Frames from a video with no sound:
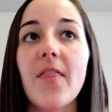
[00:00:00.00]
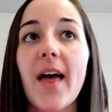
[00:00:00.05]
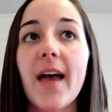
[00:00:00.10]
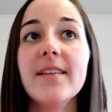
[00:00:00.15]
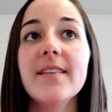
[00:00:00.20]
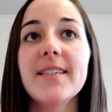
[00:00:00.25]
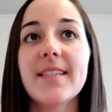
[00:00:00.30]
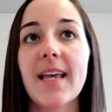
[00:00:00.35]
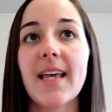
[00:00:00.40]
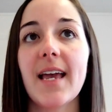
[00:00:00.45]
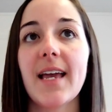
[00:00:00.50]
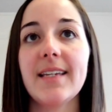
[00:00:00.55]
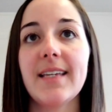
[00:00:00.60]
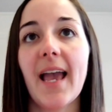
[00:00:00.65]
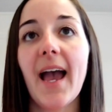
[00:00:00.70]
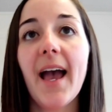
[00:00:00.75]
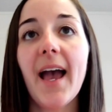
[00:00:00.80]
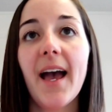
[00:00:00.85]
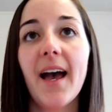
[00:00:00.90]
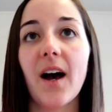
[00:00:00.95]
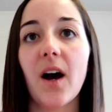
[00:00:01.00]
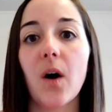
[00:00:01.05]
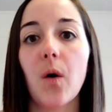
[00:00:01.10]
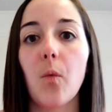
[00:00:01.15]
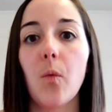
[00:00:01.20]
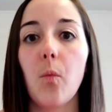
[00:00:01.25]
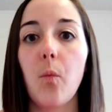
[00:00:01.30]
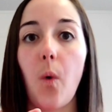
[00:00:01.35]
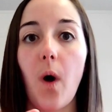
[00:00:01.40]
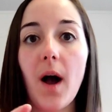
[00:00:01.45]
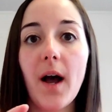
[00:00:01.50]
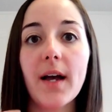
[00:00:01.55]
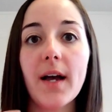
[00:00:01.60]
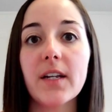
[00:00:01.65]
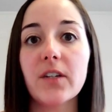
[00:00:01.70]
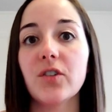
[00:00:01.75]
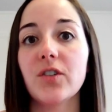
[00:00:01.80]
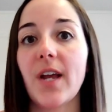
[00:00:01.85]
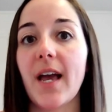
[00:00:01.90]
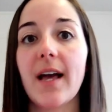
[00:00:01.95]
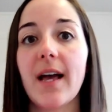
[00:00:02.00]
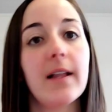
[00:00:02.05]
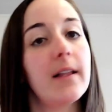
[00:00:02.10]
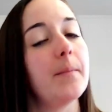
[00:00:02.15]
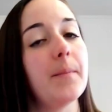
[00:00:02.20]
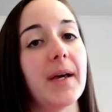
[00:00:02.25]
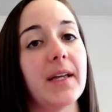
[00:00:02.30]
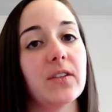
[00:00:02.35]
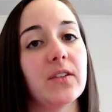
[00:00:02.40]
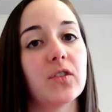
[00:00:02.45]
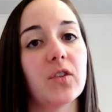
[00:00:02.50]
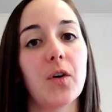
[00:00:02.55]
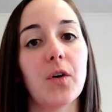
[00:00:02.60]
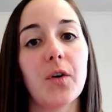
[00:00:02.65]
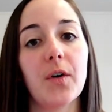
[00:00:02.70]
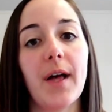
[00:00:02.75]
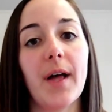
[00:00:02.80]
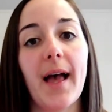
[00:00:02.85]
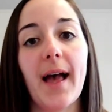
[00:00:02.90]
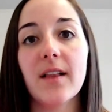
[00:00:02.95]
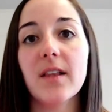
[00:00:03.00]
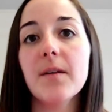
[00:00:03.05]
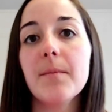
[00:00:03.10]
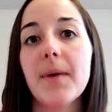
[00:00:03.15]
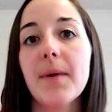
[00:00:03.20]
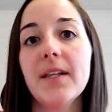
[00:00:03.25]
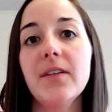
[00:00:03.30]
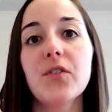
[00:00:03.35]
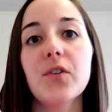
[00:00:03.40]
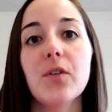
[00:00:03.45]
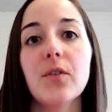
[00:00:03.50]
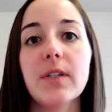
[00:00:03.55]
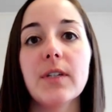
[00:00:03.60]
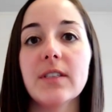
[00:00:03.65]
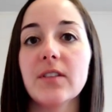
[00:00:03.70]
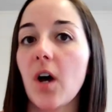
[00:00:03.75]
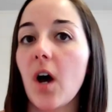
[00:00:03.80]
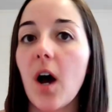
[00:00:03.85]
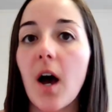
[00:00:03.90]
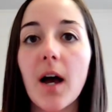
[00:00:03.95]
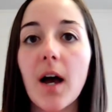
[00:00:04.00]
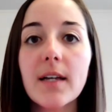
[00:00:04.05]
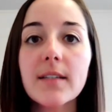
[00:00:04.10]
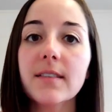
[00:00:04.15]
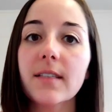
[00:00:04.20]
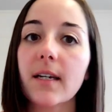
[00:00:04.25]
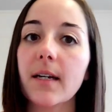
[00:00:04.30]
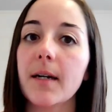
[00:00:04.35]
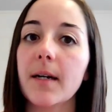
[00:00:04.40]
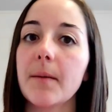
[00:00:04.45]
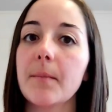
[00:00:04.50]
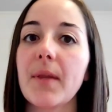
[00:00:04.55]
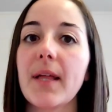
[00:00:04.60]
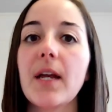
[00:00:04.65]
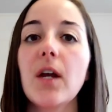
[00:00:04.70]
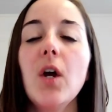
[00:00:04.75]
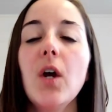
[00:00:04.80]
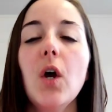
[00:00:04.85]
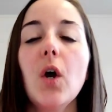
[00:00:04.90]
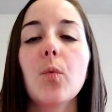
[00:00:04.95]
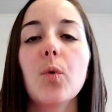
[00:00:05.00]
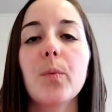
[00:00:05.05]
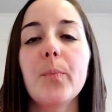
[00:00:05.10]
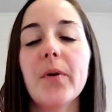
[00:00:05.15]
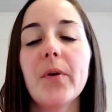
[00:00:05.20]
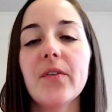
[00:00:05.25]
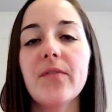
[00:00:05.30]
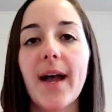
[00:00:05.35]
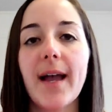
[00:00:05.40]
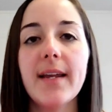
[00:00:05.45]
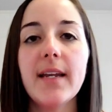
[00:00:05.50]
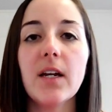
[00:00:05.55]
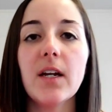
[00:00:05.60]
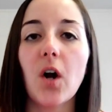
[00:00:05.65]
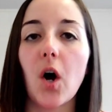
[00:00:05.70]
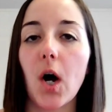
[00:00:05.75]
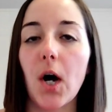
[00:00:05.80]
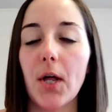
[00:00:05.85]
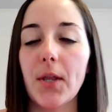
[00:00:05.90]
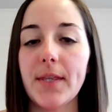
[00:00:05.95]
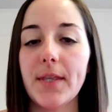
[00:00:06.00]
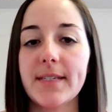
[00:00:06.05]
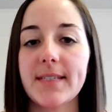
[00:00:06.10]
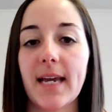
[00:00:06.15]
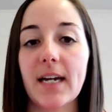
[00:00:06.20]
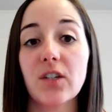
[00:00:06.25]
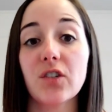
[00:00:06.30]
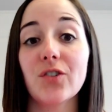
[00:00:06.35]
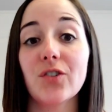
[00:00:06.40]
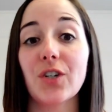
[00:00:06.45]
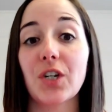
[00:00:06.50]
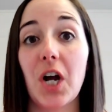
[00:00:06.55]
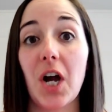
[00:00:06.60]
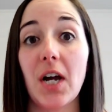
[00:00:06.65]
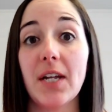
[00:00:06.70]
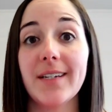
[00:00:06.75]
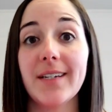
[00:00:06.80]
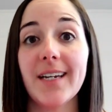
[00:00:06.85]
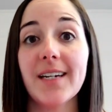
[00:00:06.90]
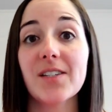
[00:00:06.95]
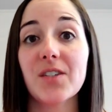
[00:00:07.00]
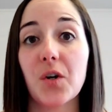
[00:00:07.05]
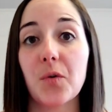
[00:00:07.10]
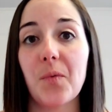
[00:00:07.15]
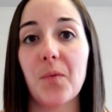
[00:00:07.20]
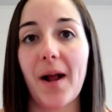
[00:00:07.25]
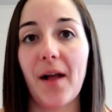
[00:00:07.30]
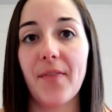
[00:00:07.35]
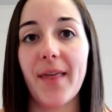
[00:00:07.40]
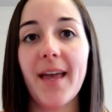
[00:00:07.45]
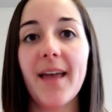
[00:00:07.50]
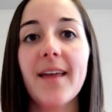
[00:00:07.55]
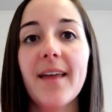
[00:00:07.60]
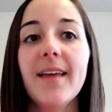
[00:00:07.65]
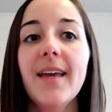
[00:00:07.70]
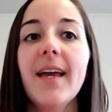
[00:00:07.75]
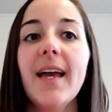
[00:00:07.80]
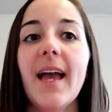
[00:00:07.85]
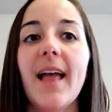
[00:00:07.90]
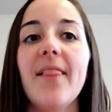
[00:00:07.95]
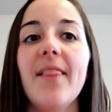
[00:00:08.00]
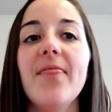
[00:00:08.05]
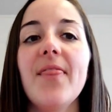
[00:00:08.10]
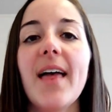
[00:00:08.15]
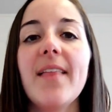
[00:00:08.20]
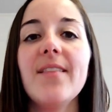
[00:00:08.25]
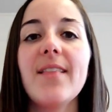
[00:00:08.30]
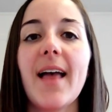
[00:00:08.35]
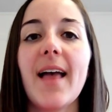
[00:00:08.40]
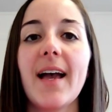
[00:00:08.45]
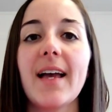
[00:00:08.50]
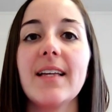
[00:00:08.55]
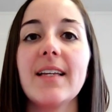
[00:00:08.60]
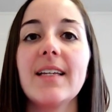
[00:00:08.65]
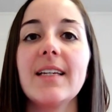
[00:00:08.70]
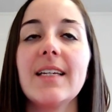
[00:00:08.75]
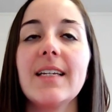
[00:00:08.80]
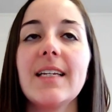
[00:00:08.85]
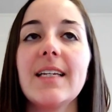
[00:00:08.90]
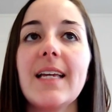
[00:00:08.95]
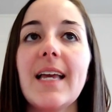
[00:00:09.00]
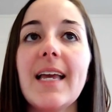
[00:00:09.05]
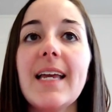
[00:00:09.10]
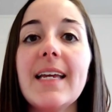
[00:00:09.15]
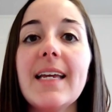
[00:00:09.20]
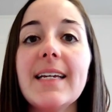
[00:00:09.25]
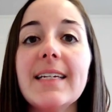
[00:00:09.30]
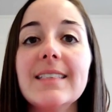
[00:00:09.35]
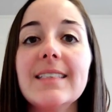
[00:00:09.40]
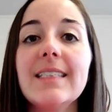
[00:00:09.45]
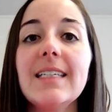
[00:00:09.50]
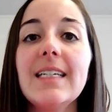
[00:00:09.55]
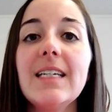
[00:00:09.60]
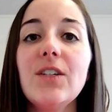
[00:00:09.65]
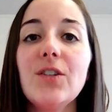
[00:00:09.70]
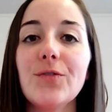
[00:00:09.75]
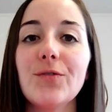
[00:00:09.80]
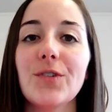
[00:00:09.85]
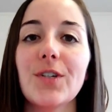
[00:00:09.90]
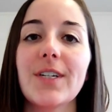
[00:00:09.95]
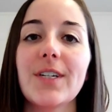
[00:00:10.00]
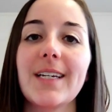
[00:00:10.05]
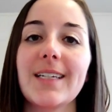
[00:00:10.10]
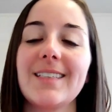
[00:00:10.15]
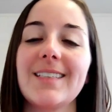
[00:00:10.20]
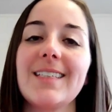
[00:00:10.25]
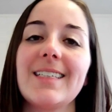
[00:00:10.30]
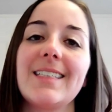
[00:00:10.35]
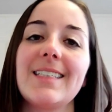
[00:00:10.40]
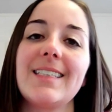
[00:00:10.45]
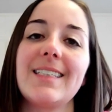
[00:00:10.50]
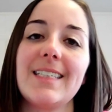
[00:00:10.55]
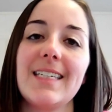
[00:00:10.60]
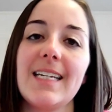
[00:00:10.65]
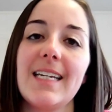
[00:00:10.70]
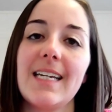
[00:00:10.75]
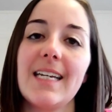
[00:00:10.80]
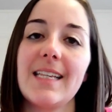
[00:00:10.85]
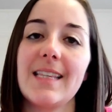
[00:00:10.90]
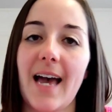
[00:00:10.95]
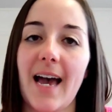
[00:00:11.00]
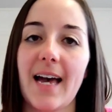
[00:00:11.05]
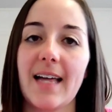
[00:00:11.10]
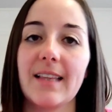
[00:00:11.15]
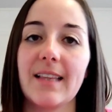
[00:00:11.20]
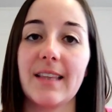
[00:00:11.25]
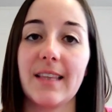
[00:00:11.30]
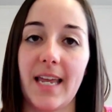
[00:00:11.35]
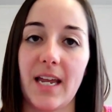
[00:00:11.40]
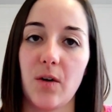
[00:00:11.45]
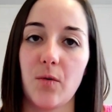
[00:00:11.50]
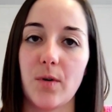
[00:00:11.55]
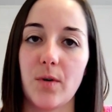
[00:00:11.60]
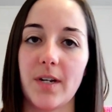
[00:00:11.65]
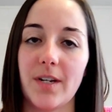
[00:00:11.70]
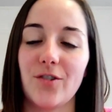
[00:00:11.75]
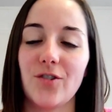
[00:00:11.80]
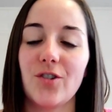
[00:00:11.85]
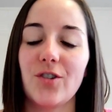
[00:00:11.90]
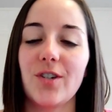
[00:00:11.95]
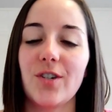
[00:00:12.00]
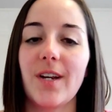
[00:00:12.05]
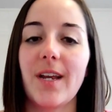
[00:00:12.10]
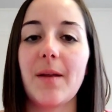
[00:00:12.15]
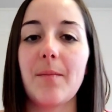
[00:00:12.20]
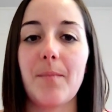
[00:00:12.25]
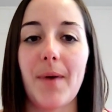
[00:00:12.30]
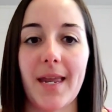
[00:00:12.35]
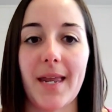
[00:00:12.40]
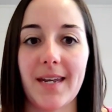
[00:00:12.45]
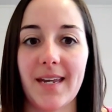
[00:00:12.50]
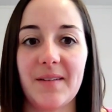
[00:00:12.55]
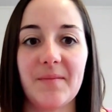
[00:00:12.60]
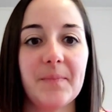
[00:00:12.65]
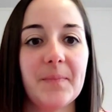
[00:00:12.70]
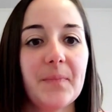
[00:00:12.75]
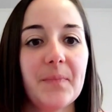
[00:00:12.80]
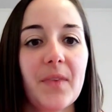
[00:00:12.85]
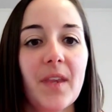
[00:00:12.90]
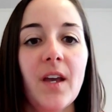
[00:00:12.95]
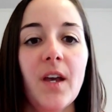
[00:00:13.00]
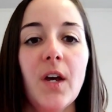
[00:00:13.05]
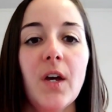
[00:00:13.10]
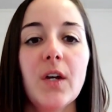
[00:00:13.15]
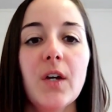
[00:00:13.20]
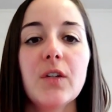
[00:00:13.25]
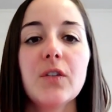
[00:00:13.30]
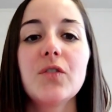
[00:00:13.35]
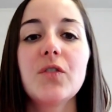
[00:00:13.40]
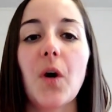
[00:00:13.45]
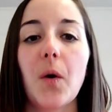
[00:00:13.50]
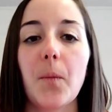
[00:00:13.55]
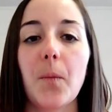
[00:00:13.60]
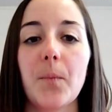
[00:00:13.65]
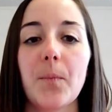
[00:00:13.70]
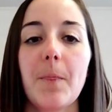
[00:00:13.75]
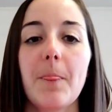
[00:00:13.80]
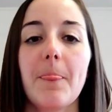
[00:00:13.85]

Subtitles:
can say, yeah, watch Elemental. Elemental is awesome. Like, we're providing all this extra context around that, and then that AAC user gets to see that language embedded. So